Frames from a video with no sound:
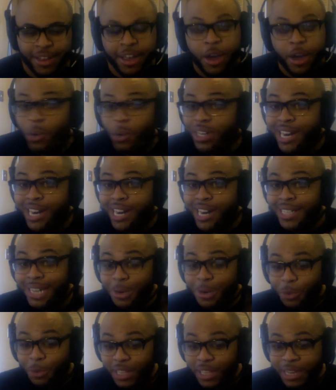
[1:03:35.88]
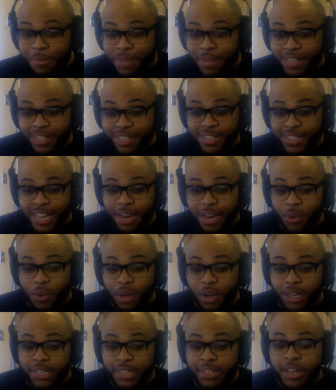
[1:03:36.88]
What JC really meant to say
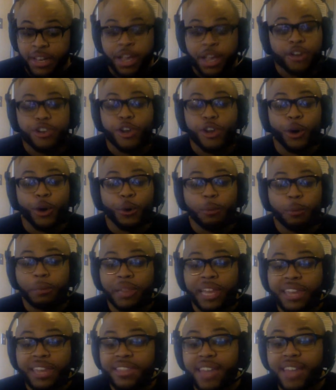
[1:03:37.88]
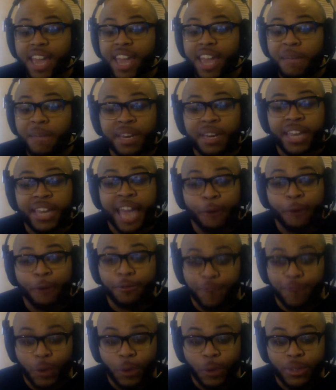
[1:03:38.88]
was, don't play the game and
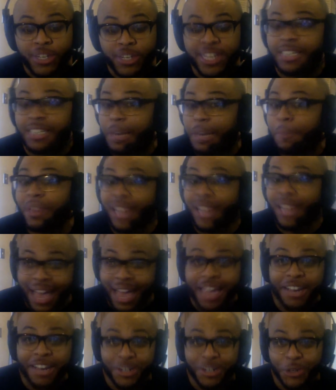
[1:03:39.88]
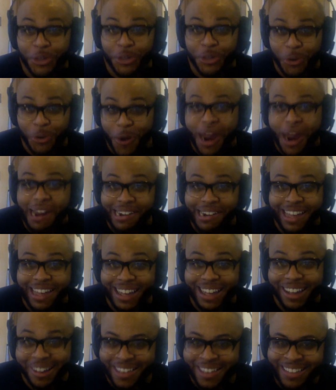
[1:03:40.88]
count votes because I'm lying to you right
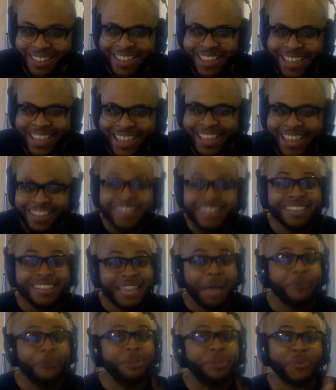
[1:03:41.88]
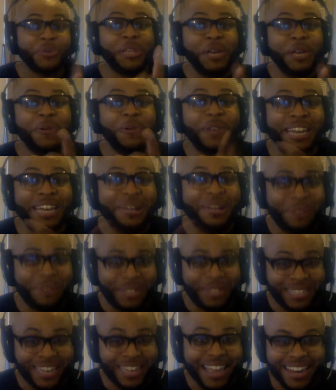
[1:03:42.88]
now. That was really what he was
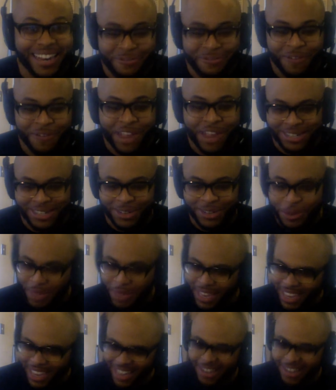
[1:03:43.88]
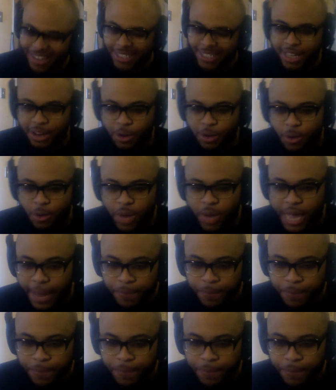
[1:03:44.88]
saying to Faisal in a subtle way.